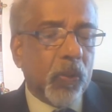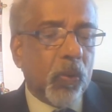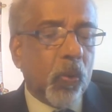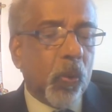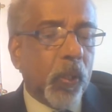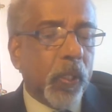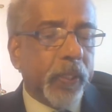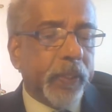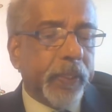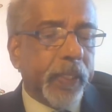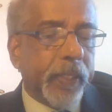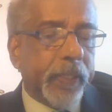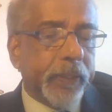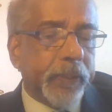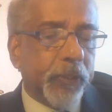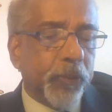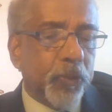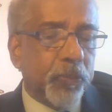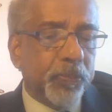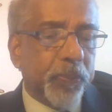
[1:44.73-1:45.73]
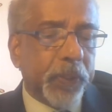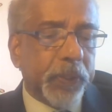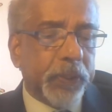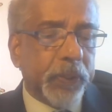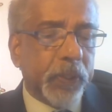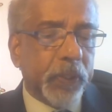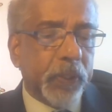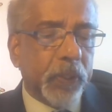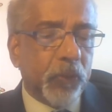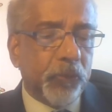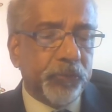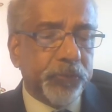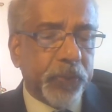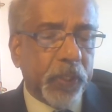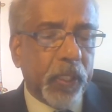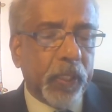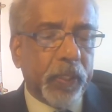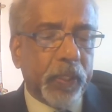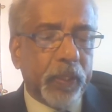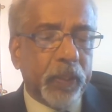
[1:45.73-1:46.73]
Only 37% of
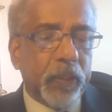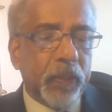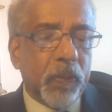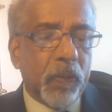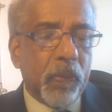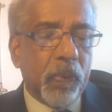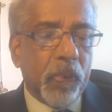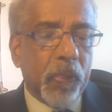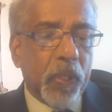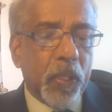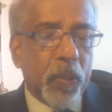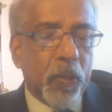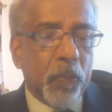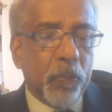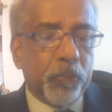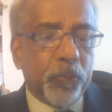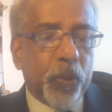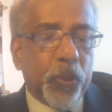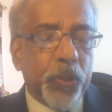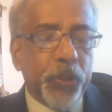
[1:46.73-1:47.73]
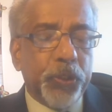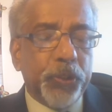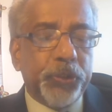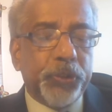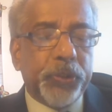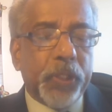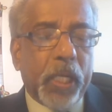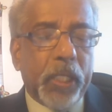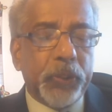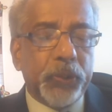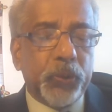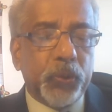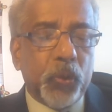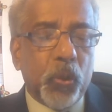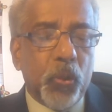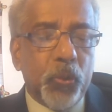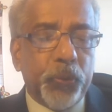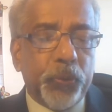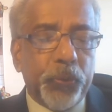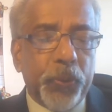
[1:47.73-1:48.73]
children produce
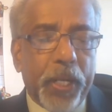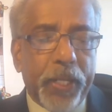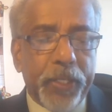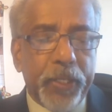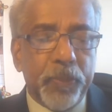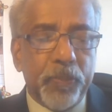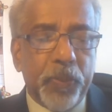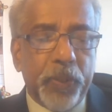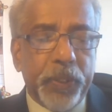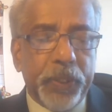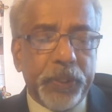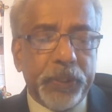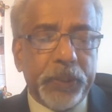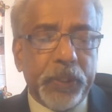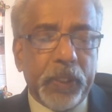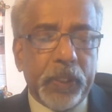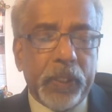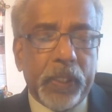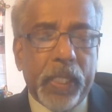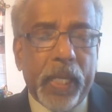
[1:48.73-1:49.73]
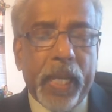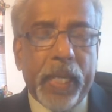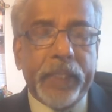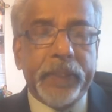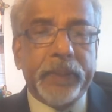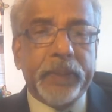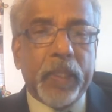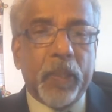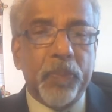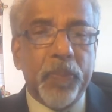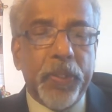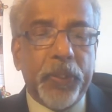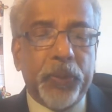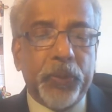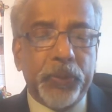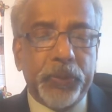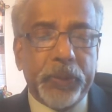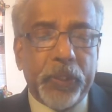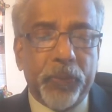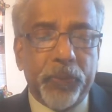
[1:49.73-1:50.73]
SARS-CoV-2 antibodies as compared
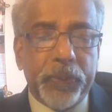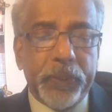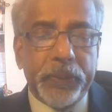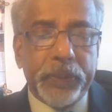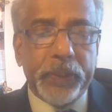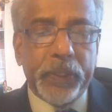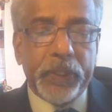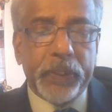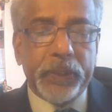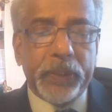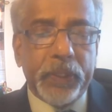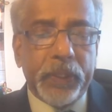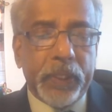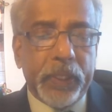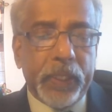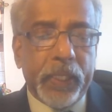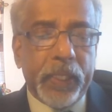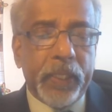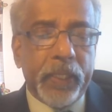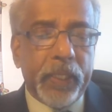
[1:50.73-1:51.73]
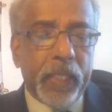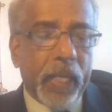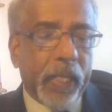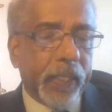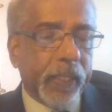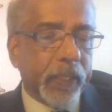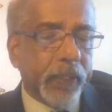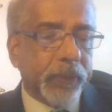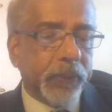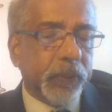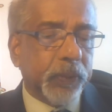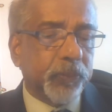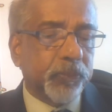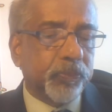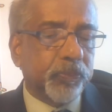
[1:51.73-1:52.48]
to 76 in adults.